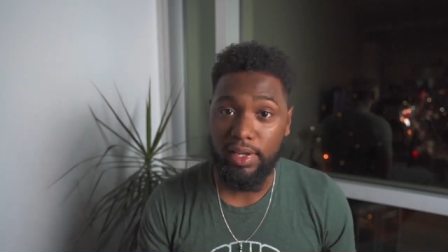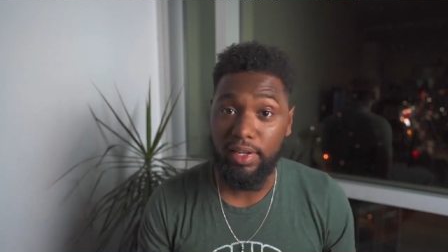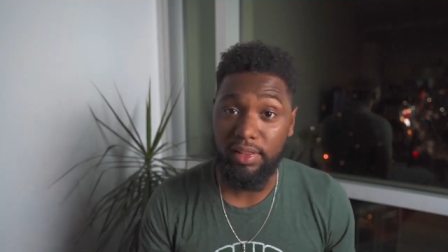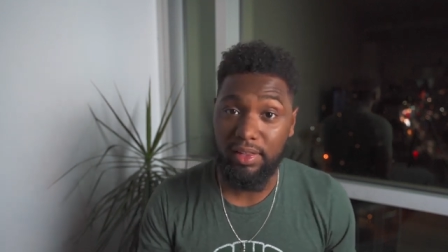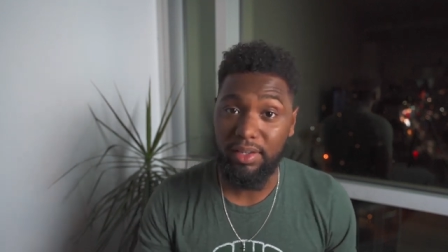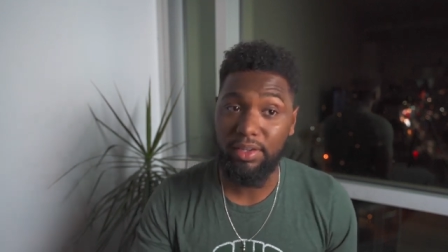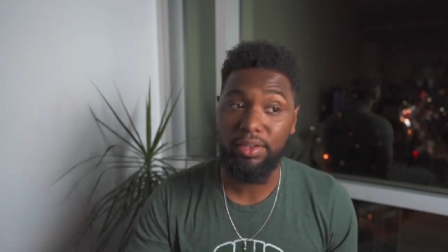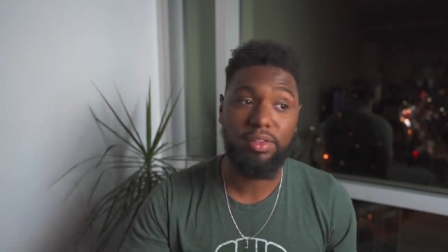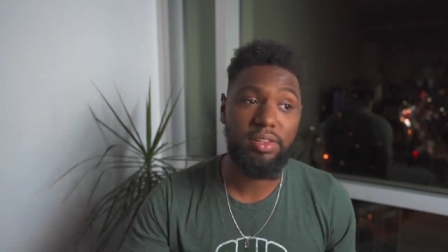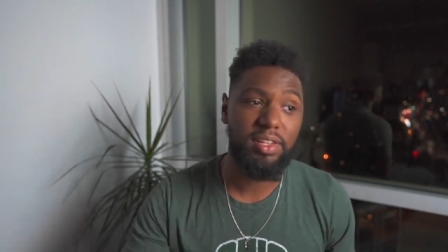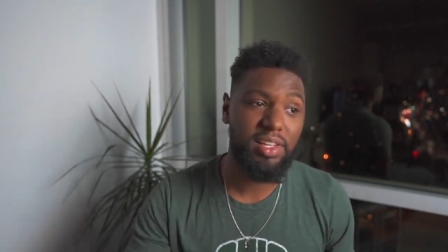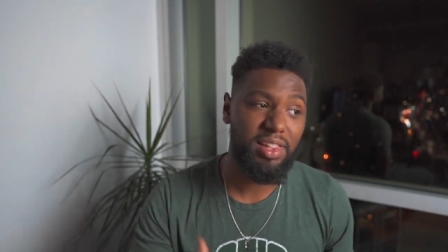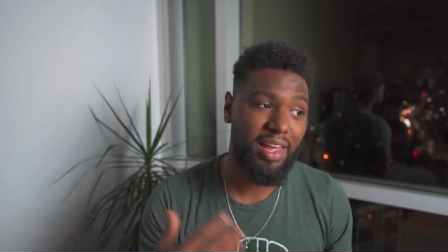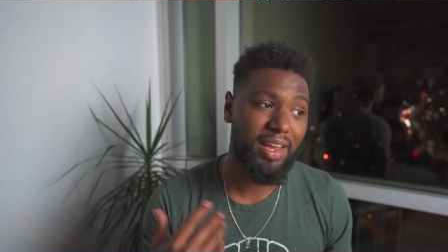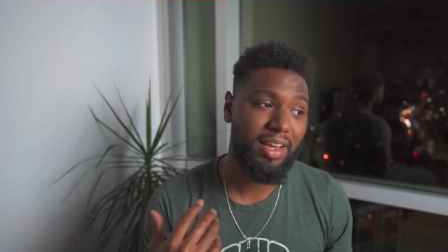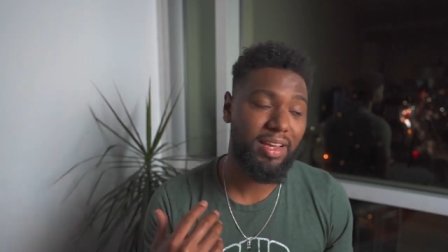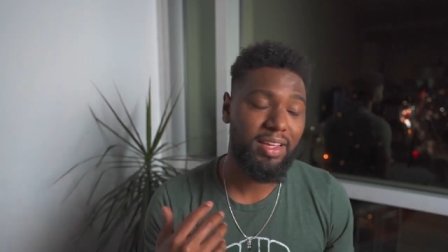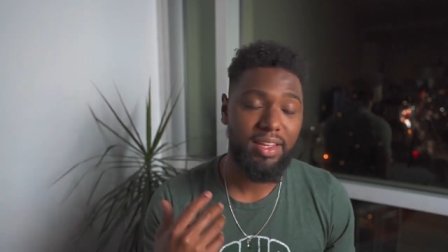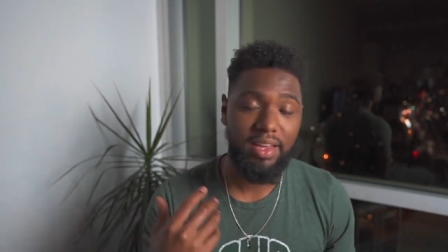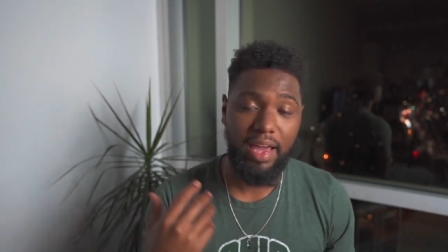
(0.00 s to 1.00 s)
like literally
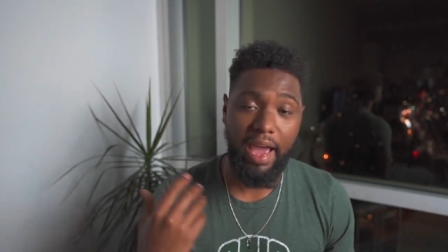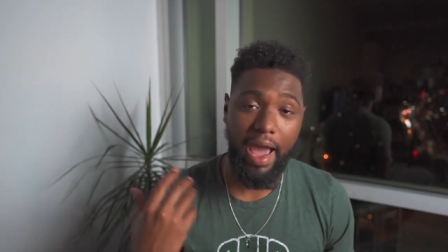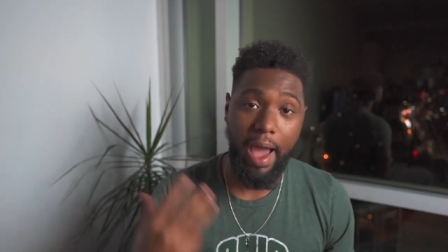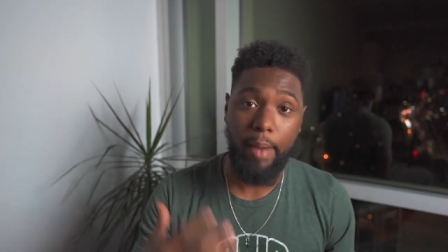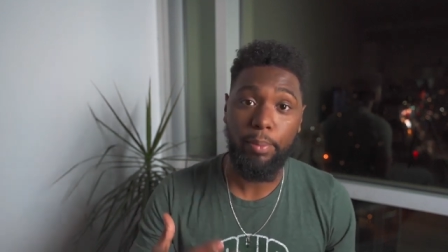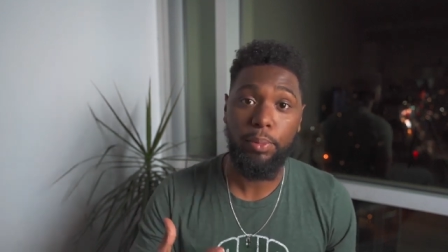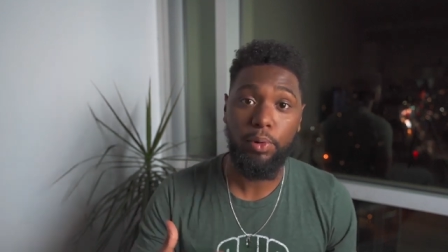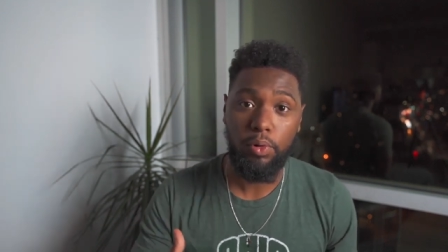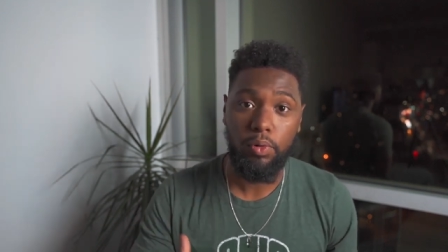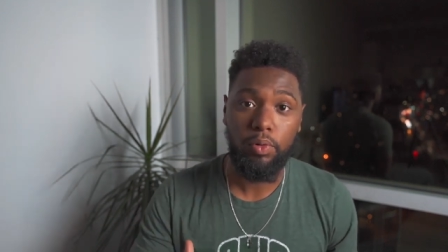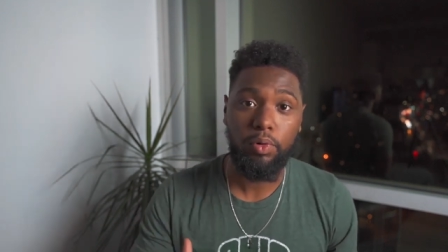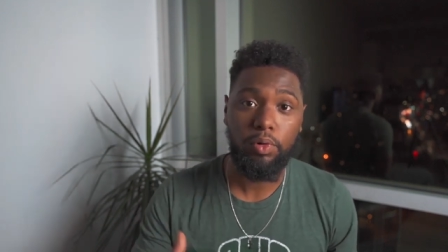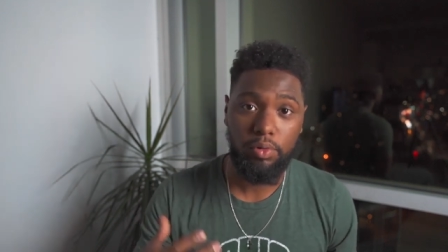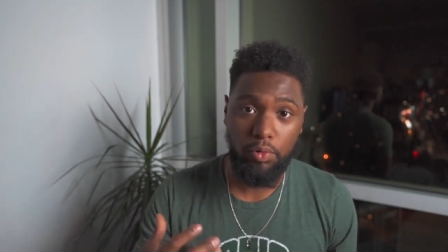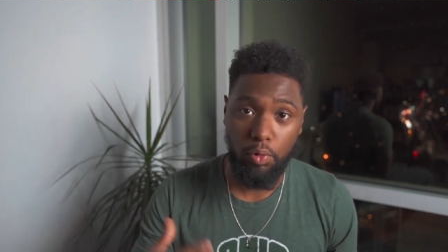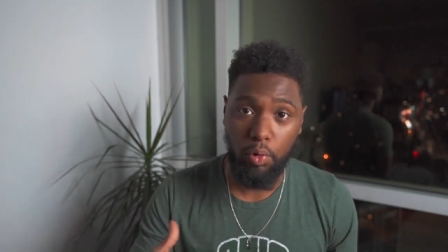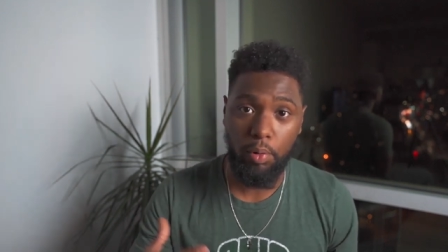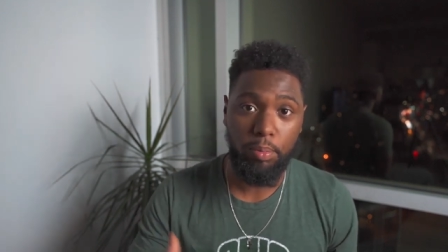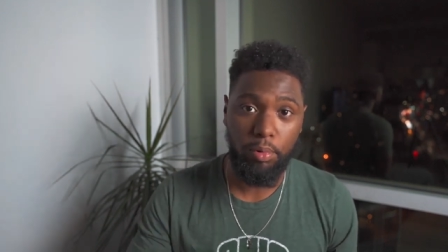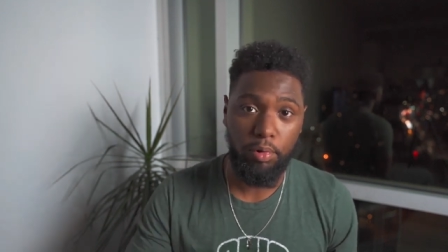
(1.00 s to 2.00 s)
like Apple
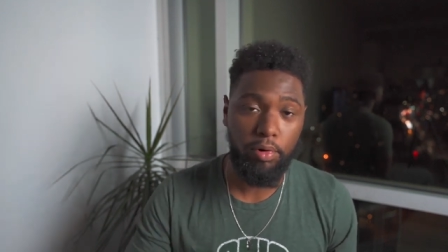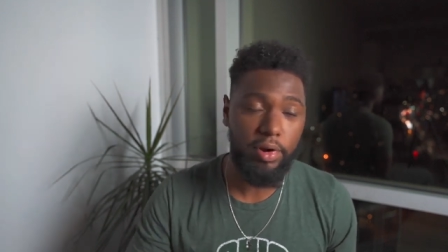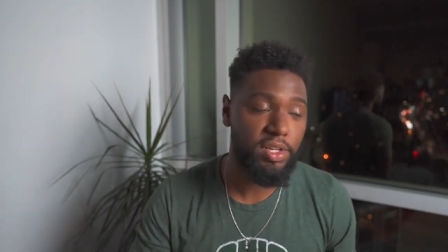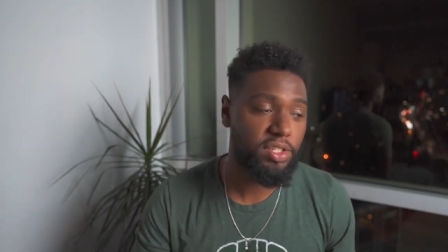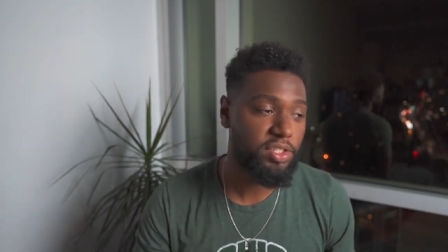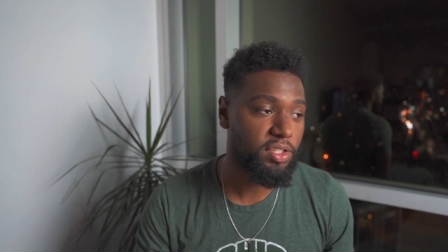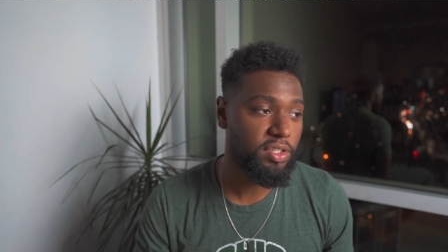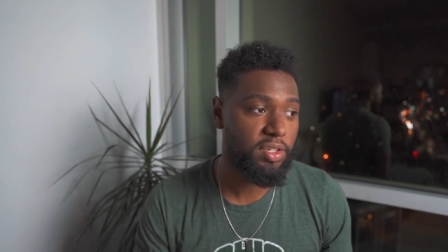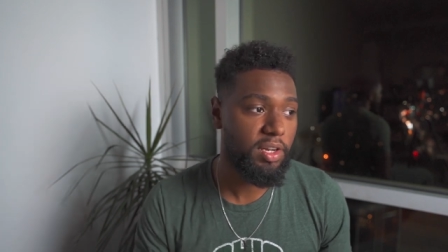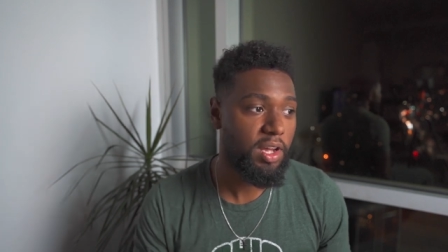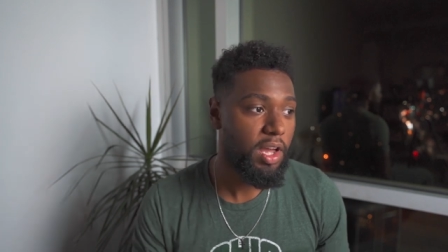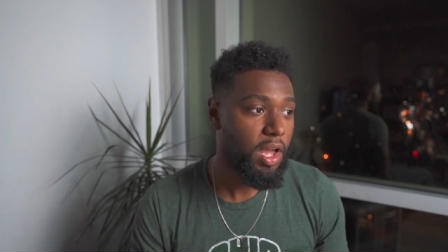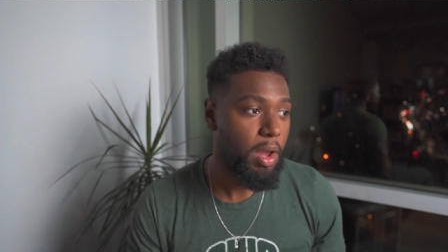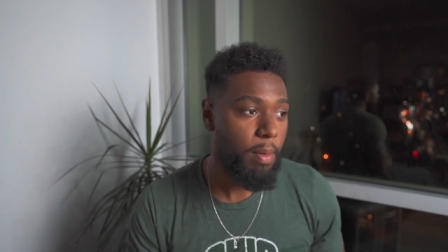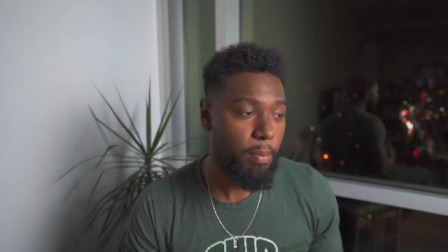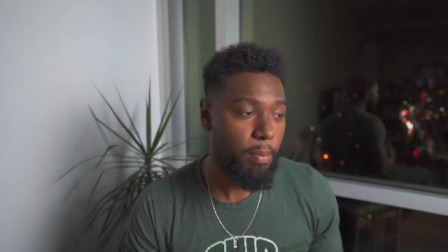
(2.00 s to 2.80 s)
Corporation